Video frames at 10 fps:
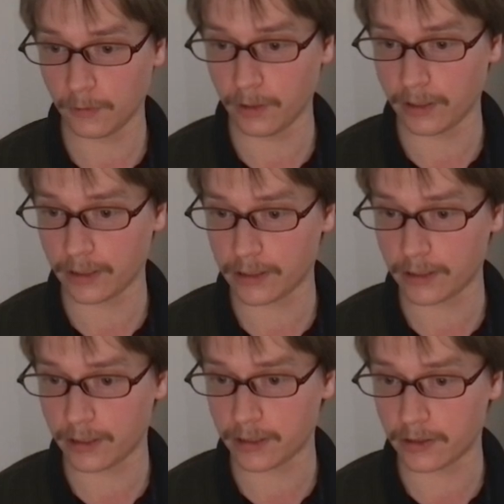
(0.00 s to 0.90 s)
Well, that's
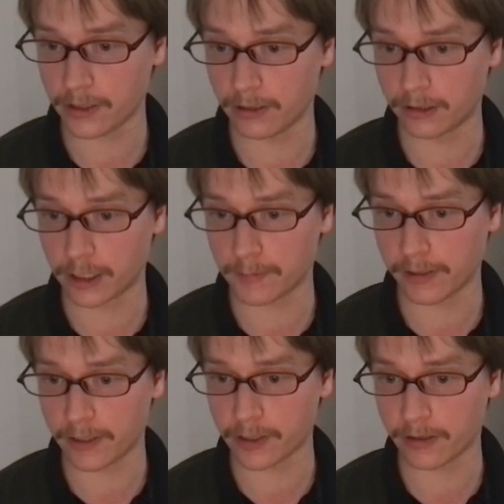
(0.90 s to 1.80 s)
just a general
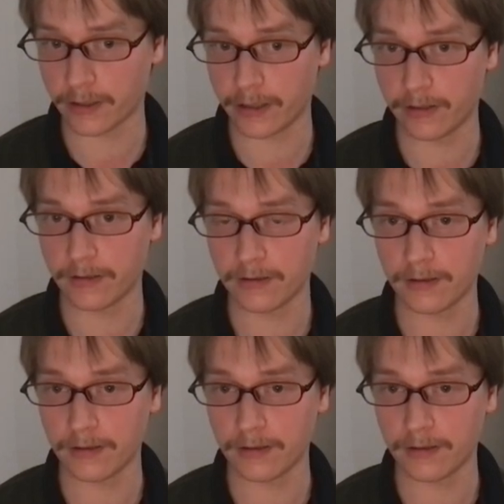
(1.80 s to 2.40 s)
explanation there.